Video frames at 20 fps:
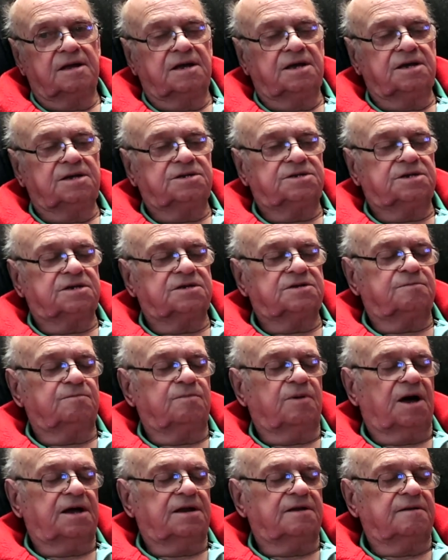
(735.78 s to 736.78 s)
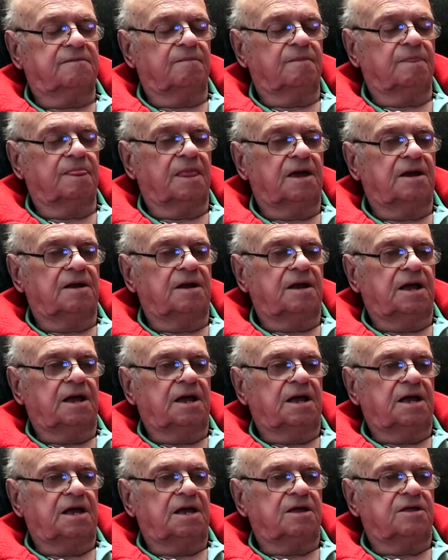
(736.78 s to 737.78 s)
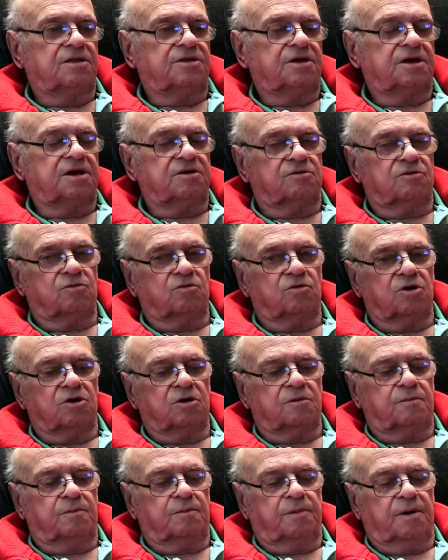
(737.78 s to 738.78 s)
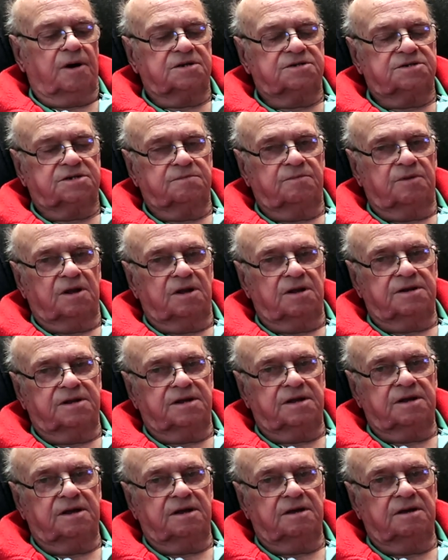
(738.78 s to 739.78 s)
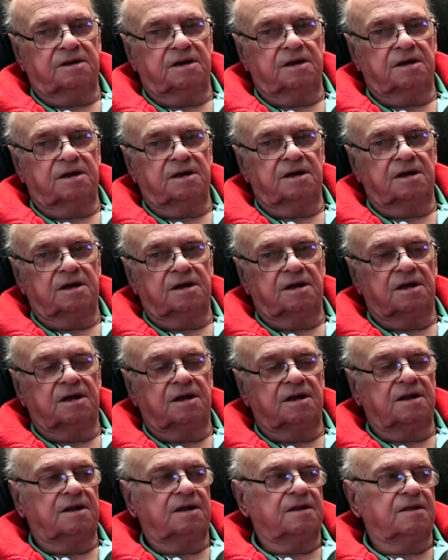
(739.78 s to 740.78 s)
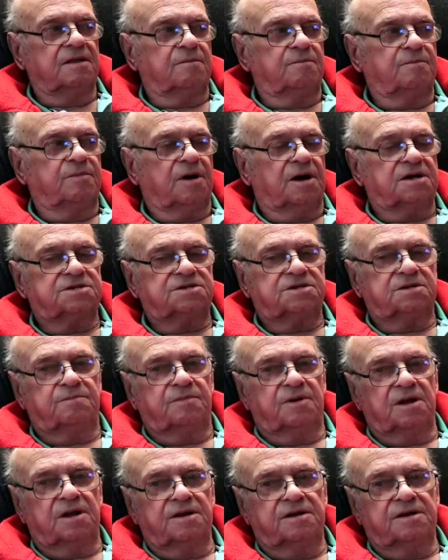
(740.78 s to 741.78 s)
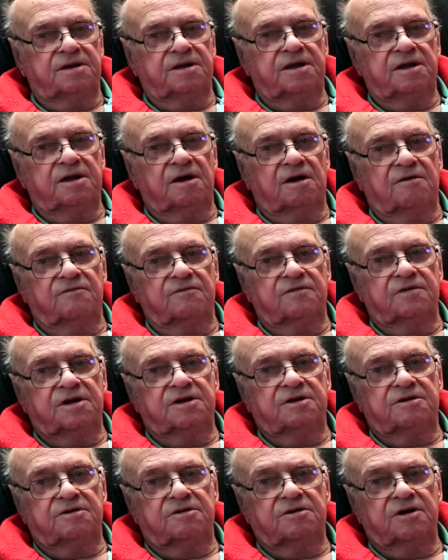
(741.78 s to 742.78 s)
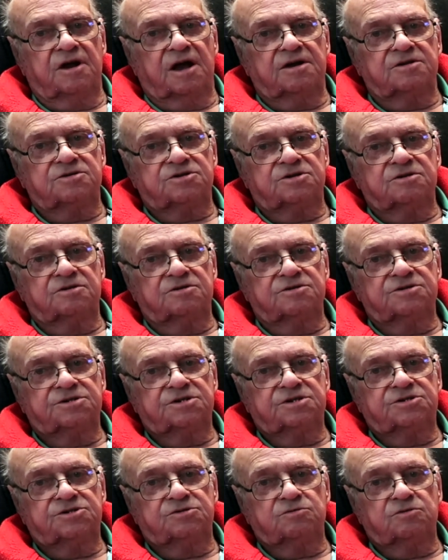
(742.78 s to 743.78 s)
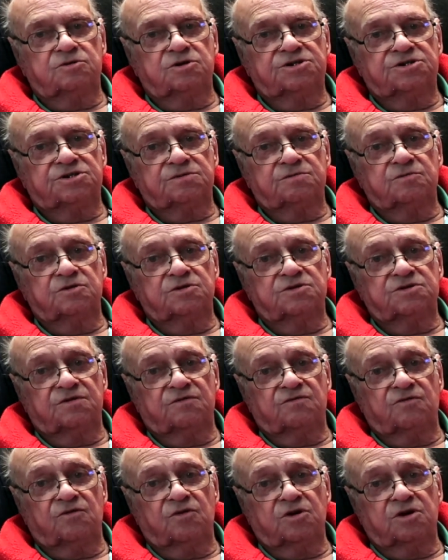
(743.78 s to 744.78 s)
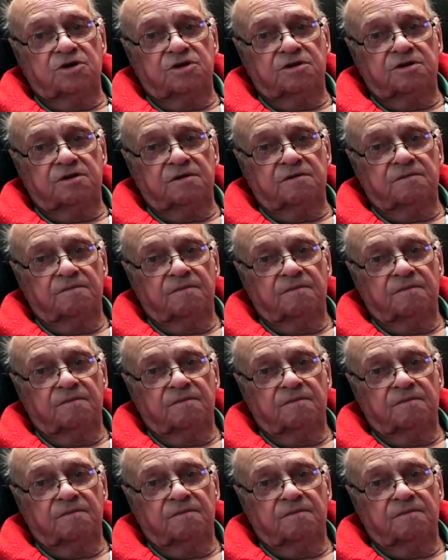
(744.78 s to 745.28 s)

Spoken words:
He says, but think of the word possibility. The possibility of an international situation was avoided.